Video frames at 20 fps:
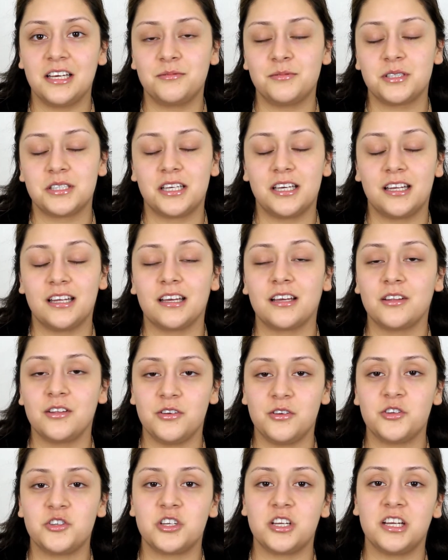I'm just kidding.
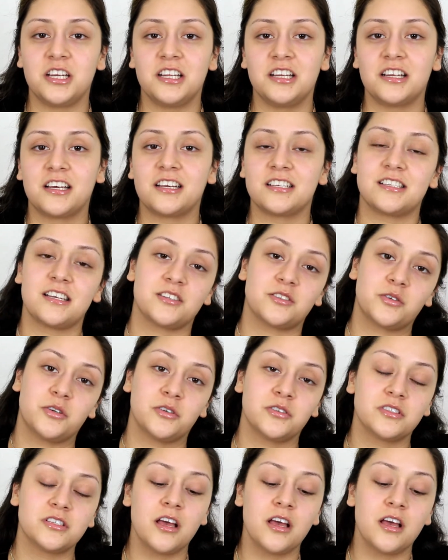You shouldn't eat it because that's gross.